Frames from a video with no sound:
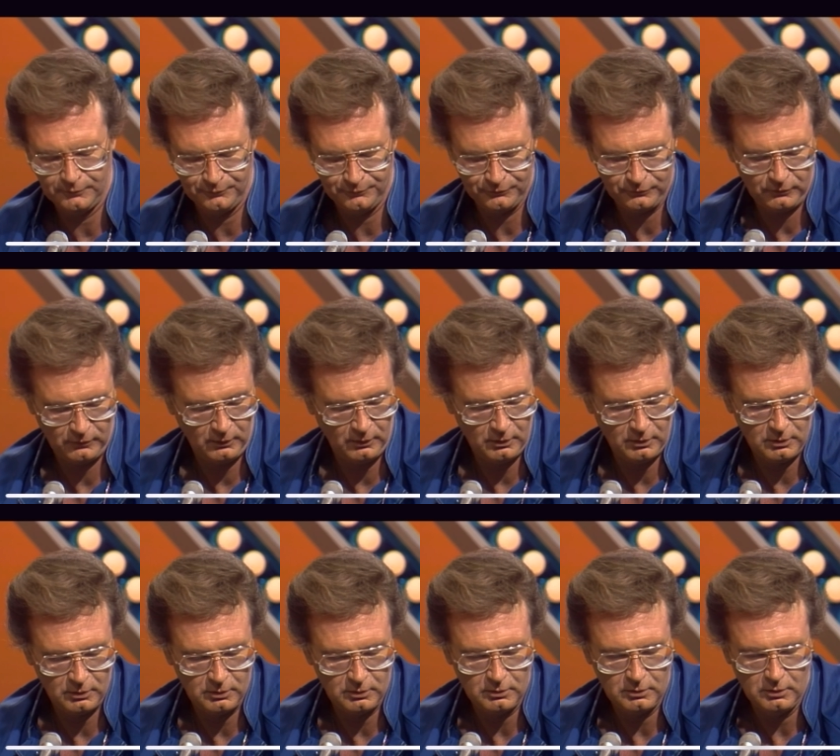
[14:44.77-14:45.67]
You won't
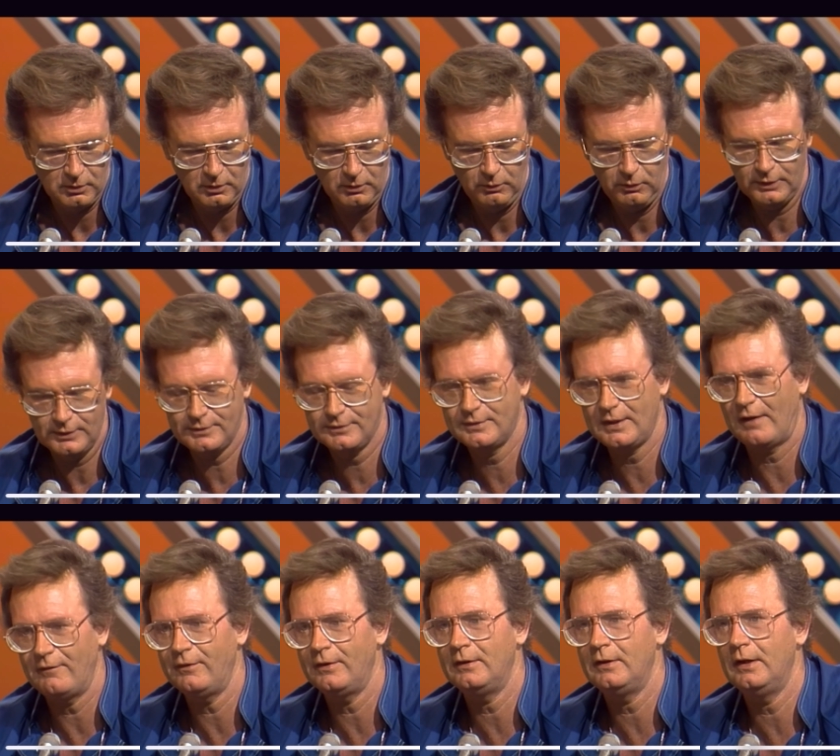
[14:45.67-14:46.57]
worry about it, will well, honey,
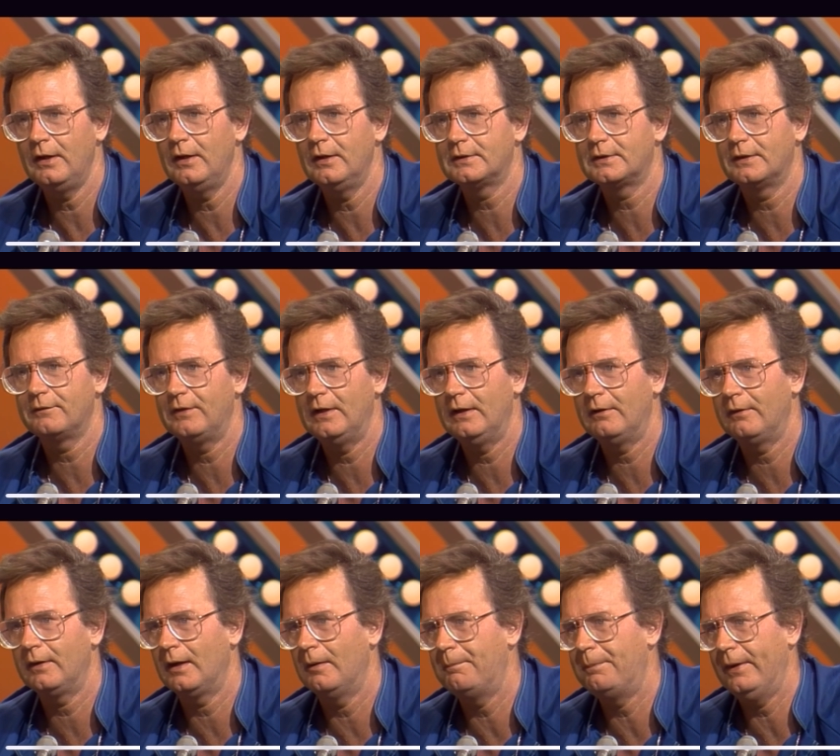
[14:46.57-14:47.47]
Seven he directs years of
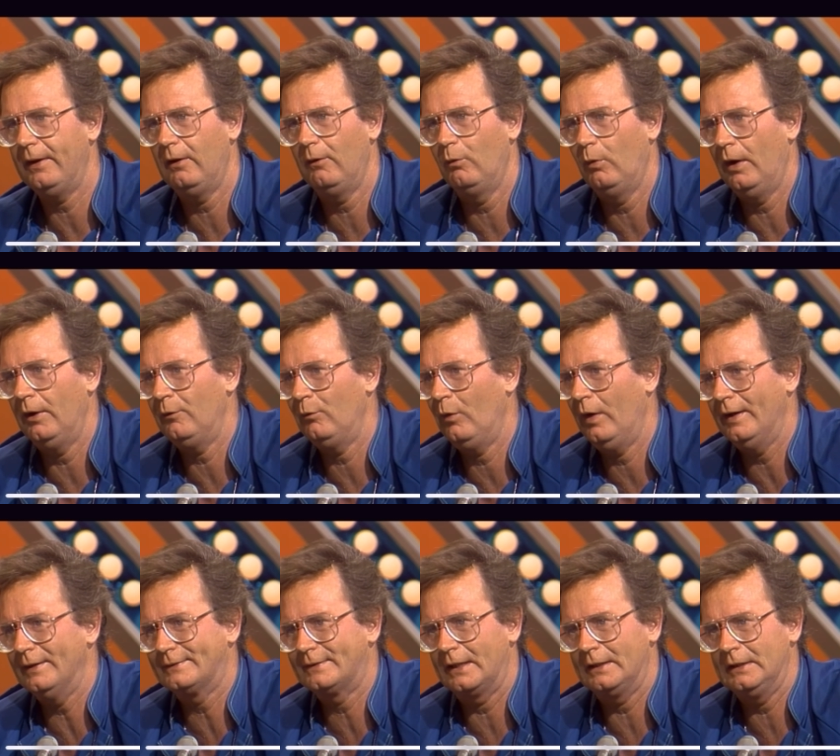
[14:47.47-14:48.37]
hearing the bell one
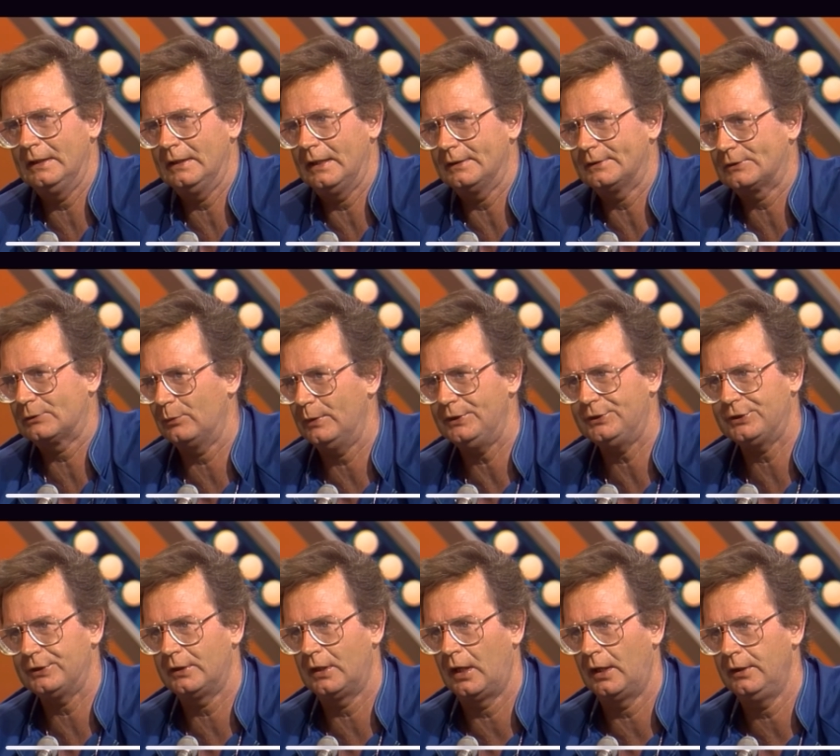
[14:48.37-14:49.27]
way, suddenly they switch
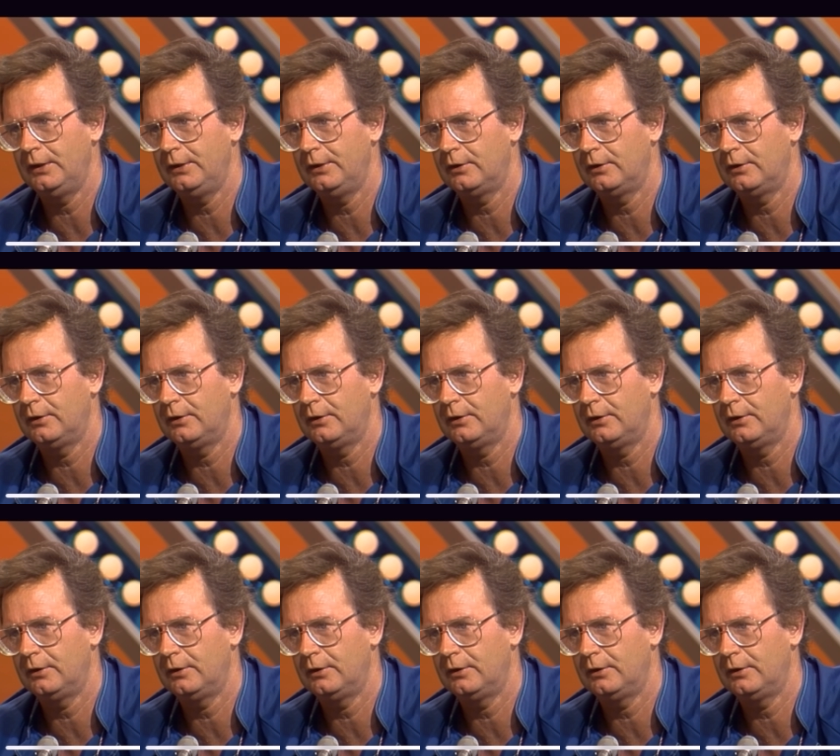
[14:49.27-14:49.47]
it on you.